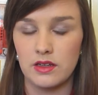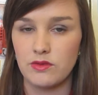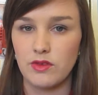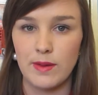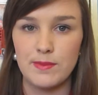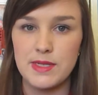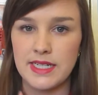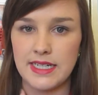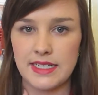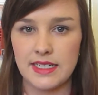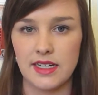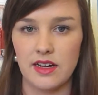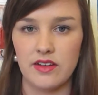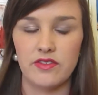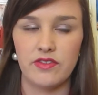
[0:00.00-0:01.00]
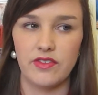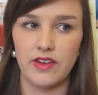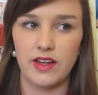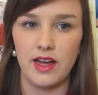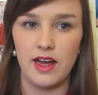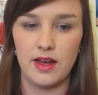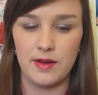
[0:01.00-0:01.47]
rubbed it in enough.
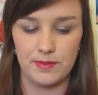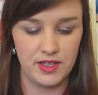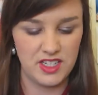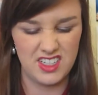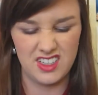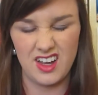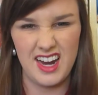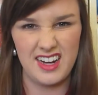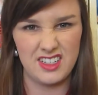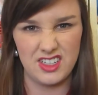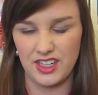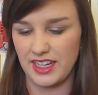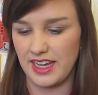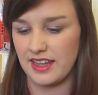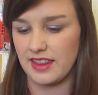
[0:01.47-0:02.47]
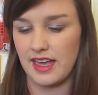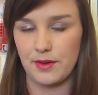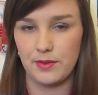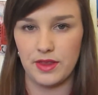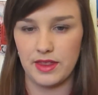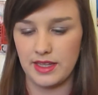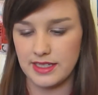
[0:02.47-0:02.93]
You just kind of don't get that
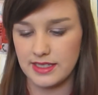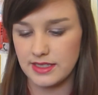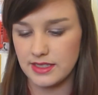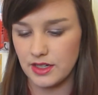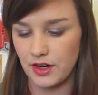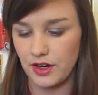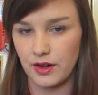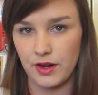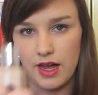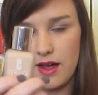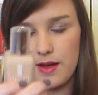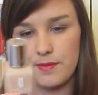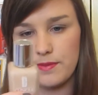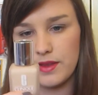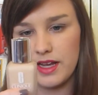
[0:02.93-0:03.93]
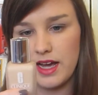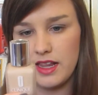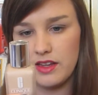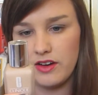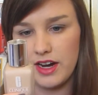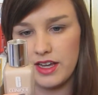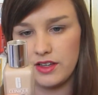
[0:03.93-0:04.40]
with this. So the
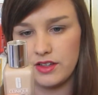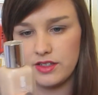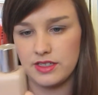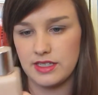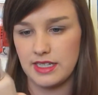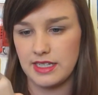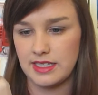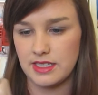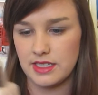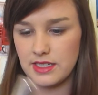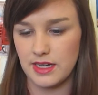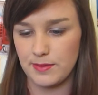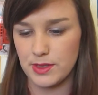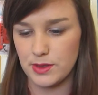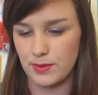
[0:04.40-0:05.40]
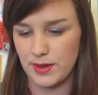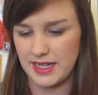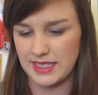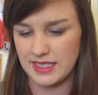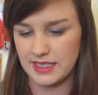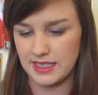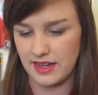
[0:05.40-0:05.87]
colour I use is number
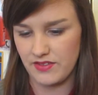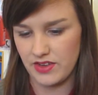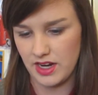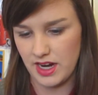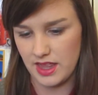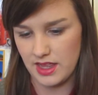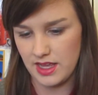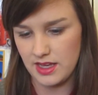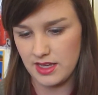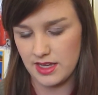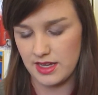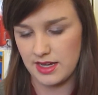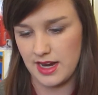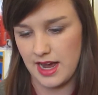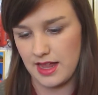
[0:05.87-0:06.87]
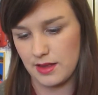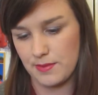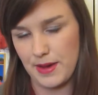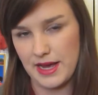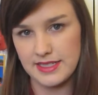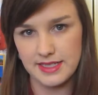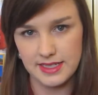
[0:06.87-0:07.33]
27, I think, in
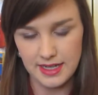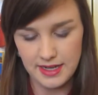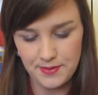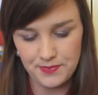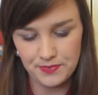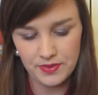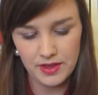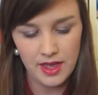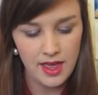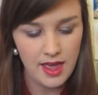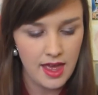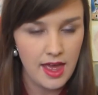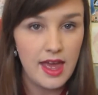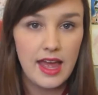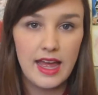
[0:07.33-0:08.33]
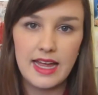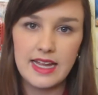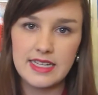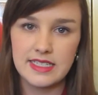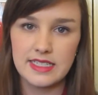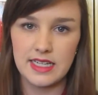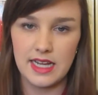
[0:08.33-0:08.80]
Alabasted.
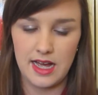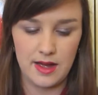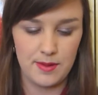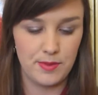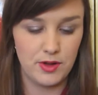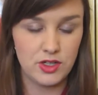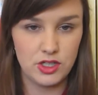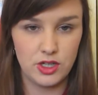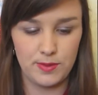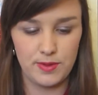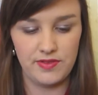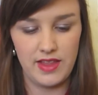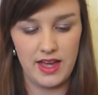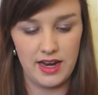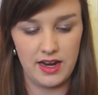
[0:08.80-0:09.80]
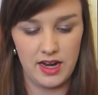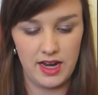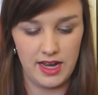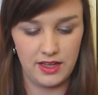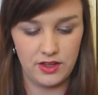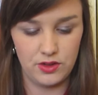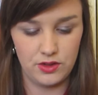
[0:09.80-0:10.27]
And on top of that,
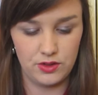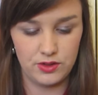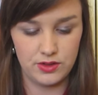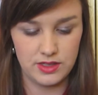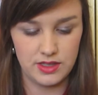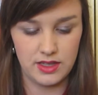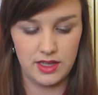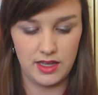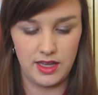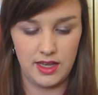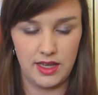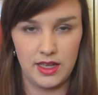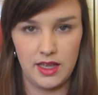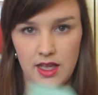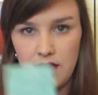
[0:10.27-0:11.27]
I use the